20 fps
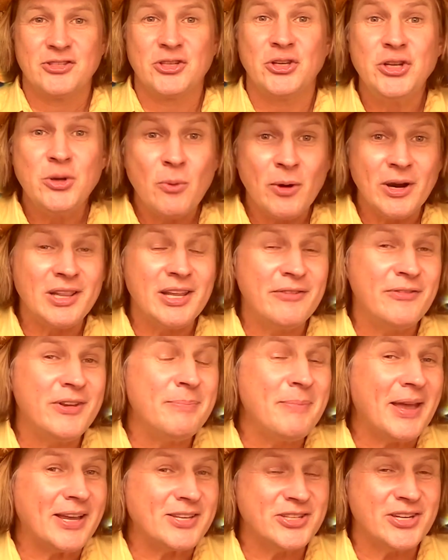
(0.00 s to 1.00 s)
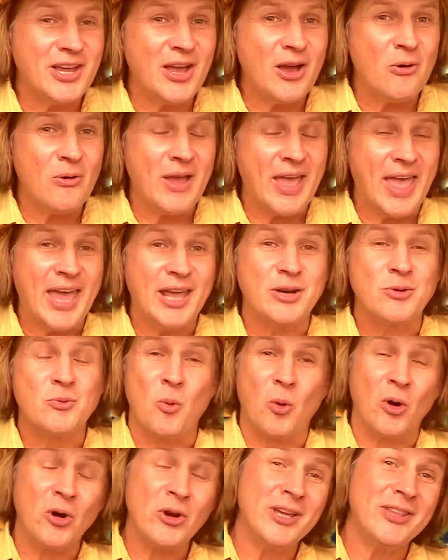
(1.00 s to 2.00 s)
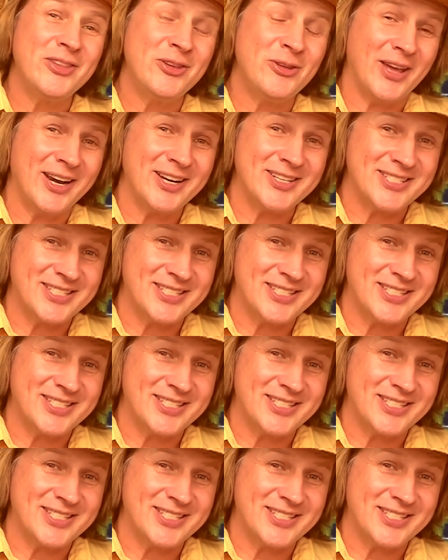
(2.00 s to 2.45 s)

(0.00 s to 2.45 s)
So do you want to live in Mexico and work in the United